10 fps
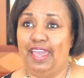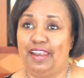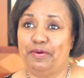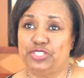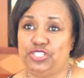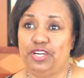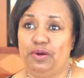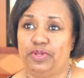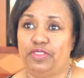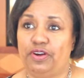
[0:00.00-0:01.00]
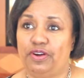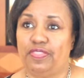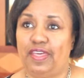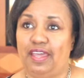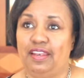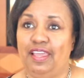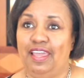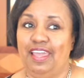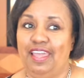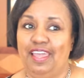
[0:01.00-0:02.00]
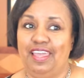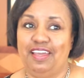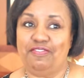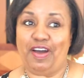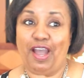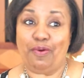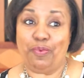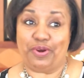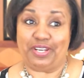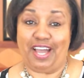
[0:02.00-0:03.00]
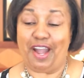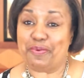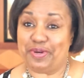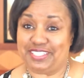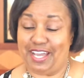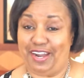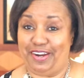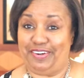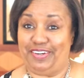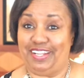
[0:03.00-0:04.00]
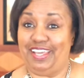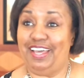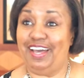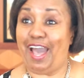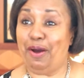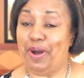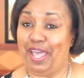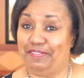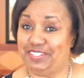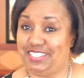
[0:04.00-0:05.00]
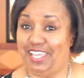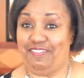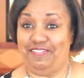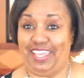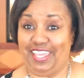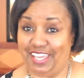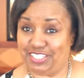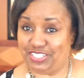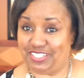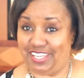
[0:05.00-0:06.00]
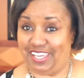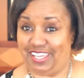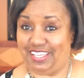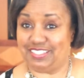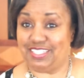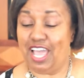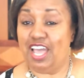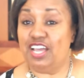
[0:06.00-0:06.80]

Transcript: And I was sharing with her that if I were not retired, I would have to take vacation days